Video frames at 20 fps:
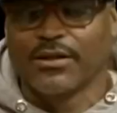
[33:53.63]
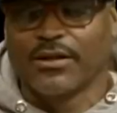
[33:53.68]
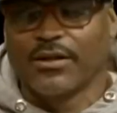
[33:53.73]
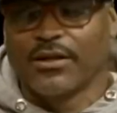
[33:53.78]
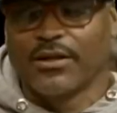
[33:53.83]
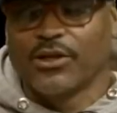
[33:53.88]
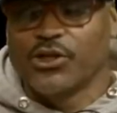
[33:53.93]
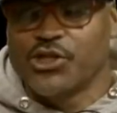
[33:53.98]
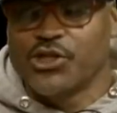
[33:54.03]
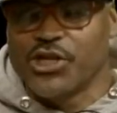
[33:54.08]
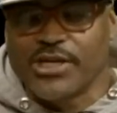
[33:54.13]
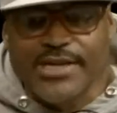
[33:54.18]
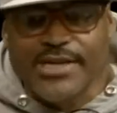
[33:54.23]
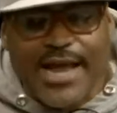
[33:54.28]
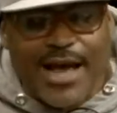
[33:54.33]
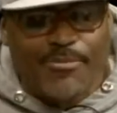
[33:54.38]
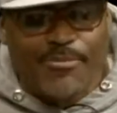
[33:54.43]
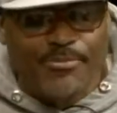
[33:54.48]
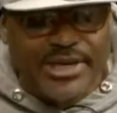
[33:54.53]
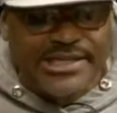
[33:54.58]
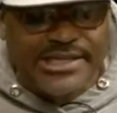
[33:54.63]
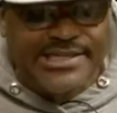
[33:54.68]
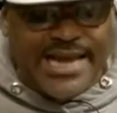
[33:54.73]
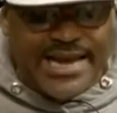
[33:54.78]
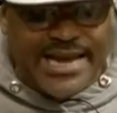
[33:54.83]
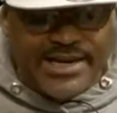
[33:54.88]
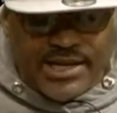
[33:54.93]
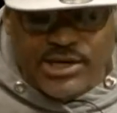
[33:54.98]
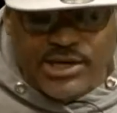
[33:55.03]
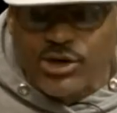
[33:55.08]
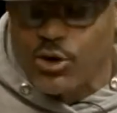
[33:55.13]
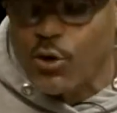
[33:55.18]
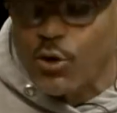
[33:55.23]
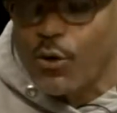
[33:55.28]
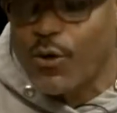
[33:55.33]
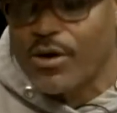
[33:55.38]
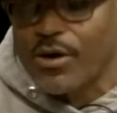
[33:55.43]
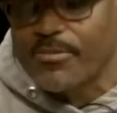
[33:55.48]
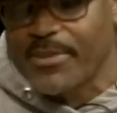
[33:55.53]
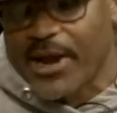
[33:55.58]
should not be dated
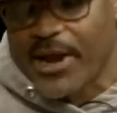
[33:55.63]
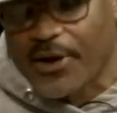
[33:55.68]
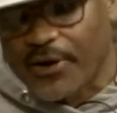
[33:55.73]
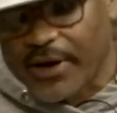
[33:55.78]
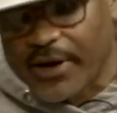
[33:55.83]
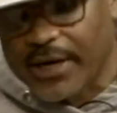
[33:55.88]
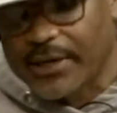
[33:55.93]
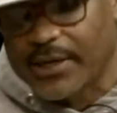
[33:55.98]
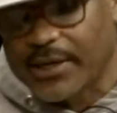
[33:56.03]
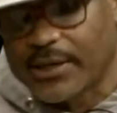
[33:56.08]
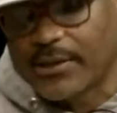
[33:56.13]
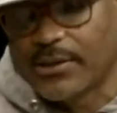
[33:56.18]
or married.